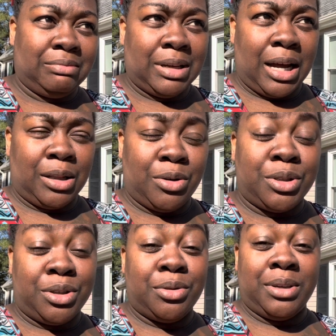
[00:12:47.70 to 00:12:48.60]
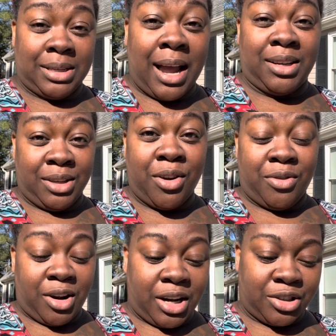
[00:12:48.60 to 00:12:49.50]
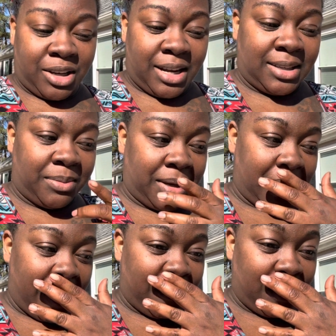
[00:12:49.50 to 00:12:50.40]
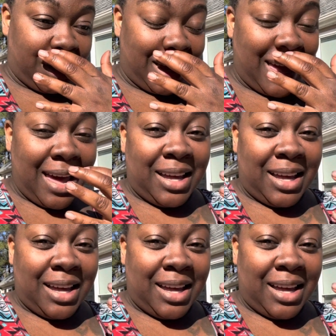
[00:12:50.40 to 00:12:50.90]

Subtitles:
Not close to, it's actually over 100 eggs I'm getting every week.